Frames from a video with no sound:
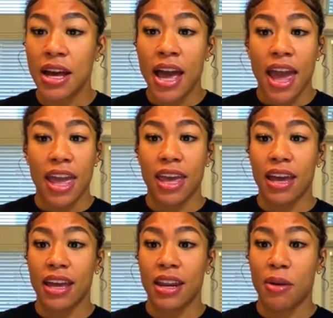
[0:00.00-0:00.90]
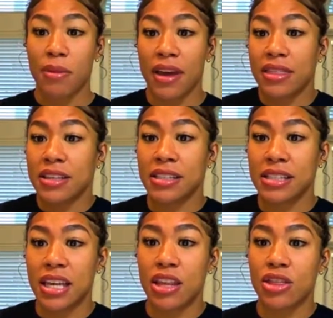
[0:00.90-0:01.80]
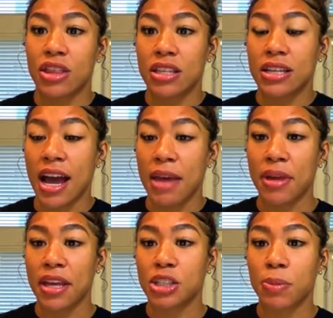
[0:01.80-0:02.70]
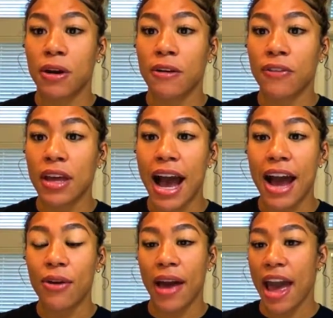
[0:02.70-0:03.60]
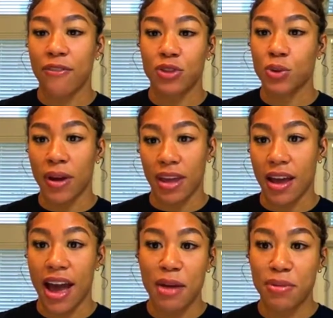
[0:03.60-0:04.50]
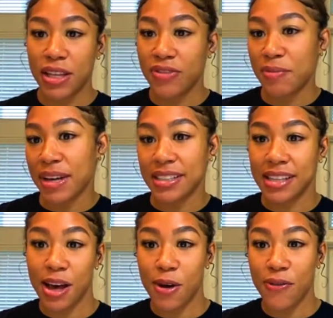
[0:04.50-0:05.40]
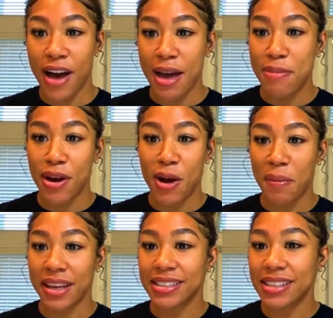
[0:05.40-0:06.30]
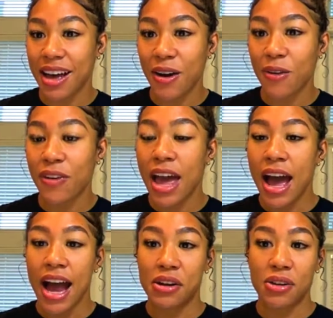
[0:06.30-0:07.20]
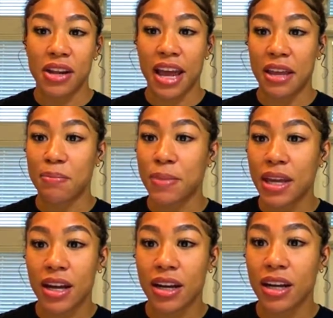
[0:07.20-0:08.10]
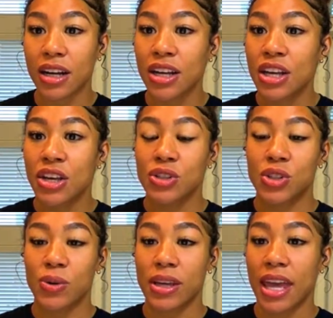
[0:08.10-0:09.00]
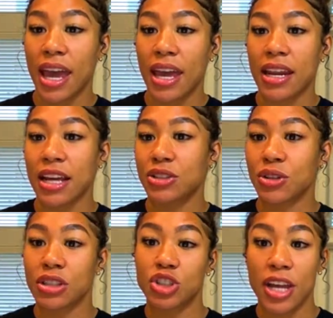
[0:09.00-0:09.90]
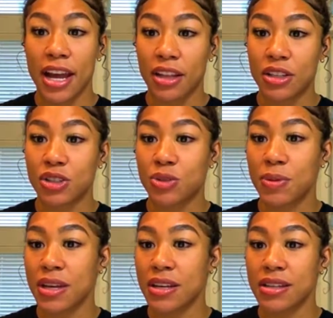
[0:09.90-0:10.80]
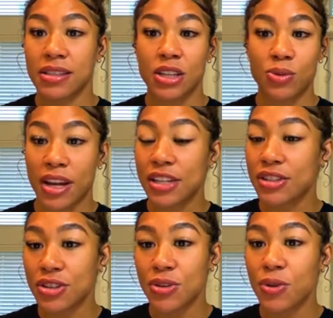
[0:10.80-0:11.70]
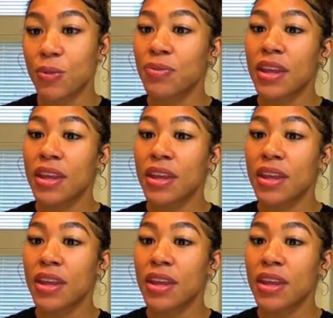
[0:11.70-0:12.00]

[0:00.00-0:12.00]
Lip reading: And I'm like, this is it. The timing is perfect. I don't have to wait. I believe in myself. I bet on myself. I know that I can beat her. So again, I took the challenge because that's what I do.